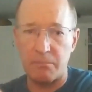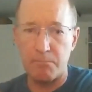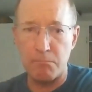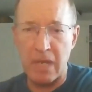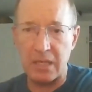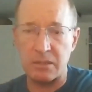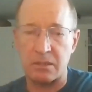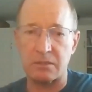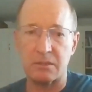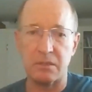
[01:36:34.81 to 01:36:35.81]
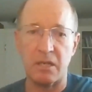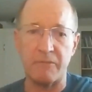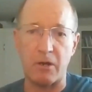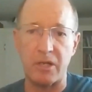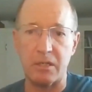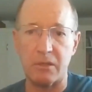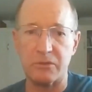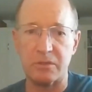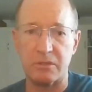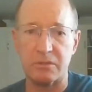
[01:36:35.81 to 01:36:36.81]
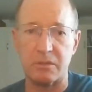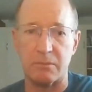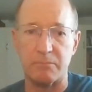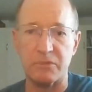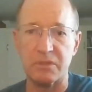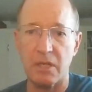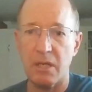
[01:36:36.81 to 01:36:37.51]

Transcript: maintenance of our ecosystems